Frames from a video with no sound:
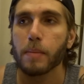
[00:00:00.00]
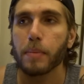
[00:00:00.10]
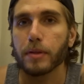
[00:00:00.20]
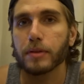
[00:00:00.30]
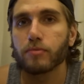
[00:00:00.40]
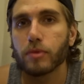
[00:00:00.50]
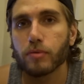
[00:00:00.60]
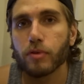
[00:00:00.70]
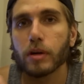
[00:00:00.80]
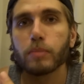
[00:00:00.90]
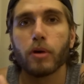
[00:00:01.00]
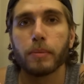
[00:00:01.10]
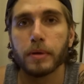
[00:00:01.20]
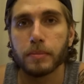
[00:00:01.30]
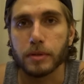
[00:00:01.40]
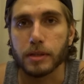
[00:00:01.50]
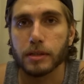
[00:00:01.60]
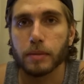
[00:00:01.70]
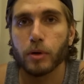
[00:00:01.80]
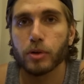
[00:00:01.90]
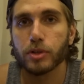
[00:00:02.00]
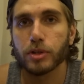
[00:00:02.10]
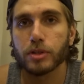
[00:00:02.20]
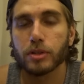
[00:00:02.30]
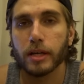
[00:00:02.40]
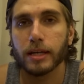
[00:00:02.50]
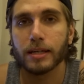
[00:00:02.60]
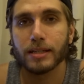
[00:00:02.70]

But the real problems, the subconscious, like,